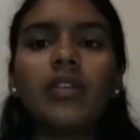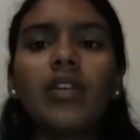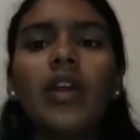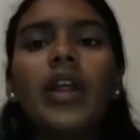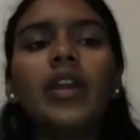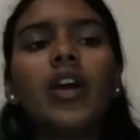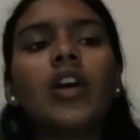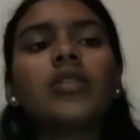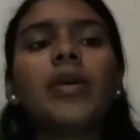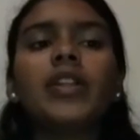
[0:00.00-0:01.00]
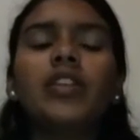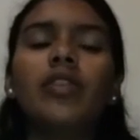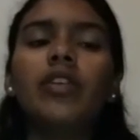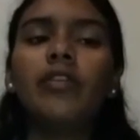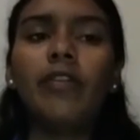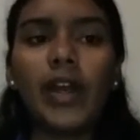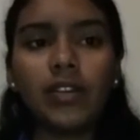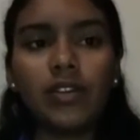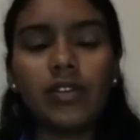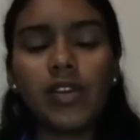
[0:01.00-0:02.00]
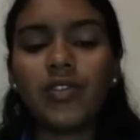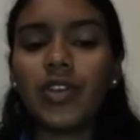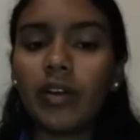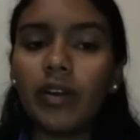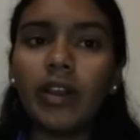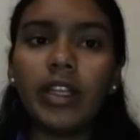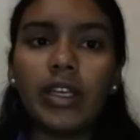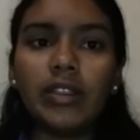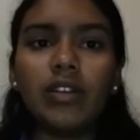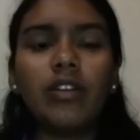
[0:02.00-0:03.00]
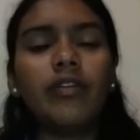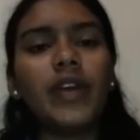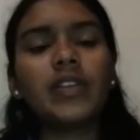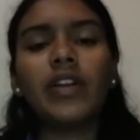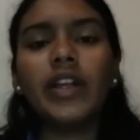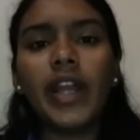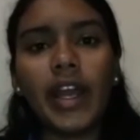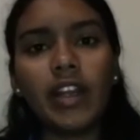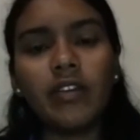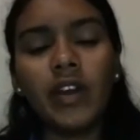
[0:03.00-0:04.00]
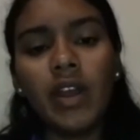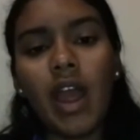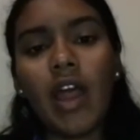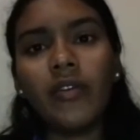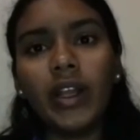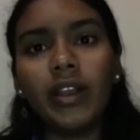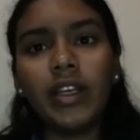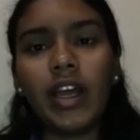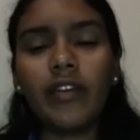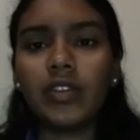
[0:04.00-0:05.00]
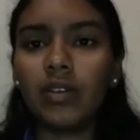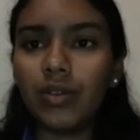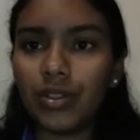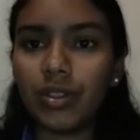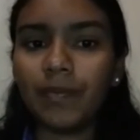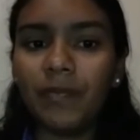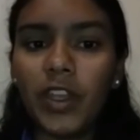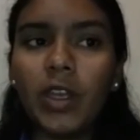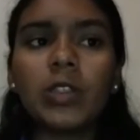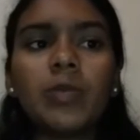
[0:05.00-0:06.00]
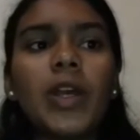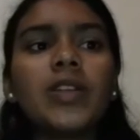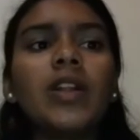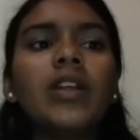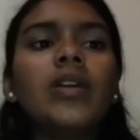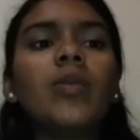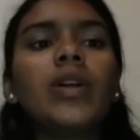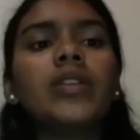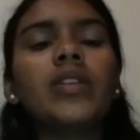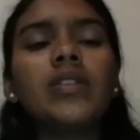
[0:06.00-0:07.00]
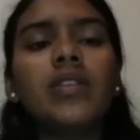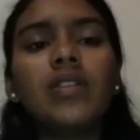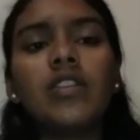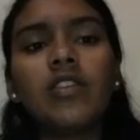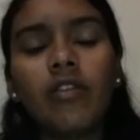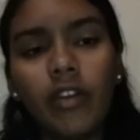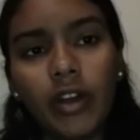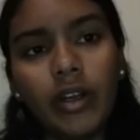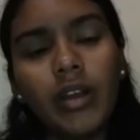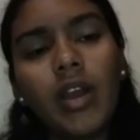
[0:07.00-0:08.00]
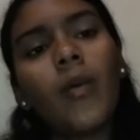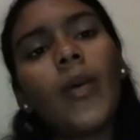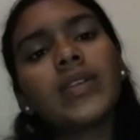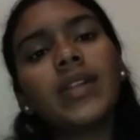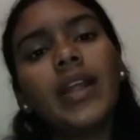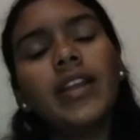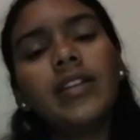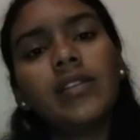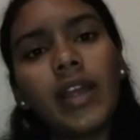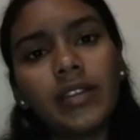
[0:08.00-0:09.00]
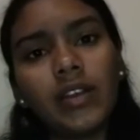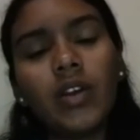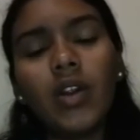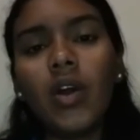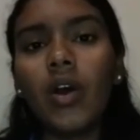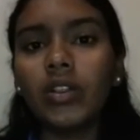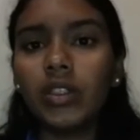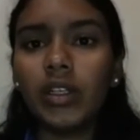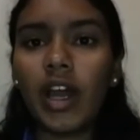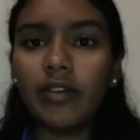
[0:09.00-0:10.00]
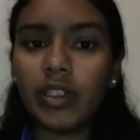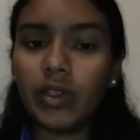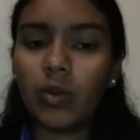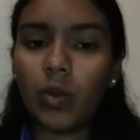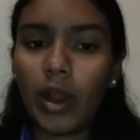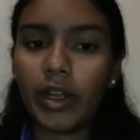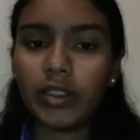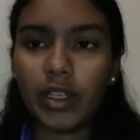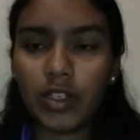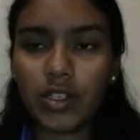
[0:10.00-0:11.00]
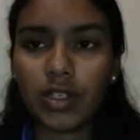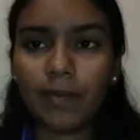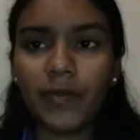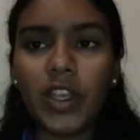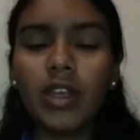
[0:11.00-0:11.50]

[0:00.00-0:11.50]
They are caused by different factors. Generally, their effects are negative and rarely have a solution, especially when the disease is severe, was lately detected, or don't have the required attention.